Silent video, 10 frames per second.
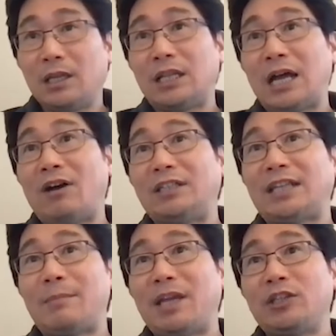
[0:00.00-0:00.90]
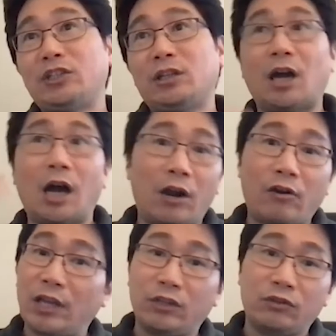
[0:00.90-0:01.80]
Now, as I mentioned,
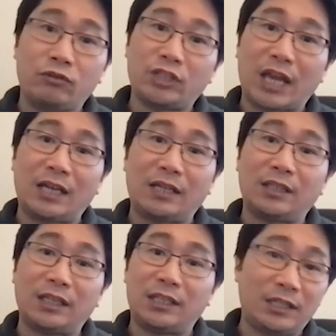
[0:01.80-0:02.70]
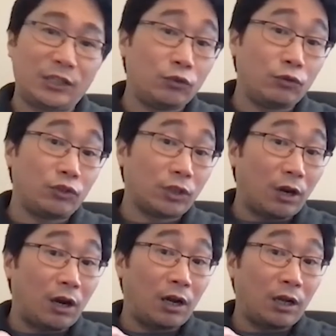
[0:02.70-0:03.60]
RRUs and DDUs
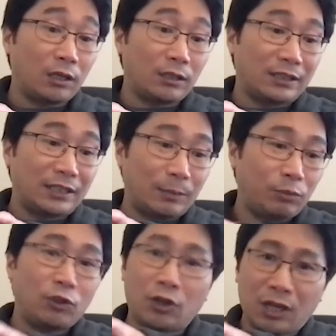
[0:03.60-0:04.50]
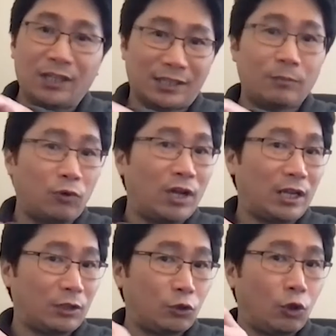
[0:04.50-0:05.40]
are deployed
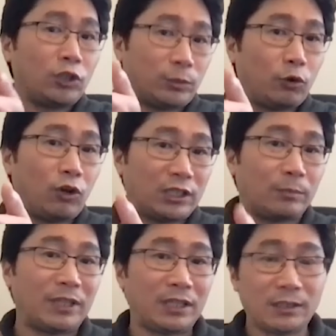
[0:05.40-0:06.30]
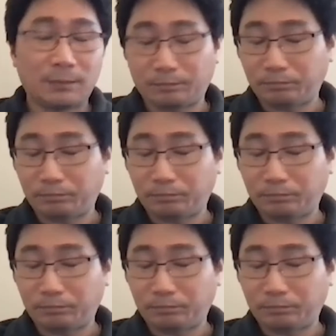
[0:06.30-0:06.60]
somewhat close proximities.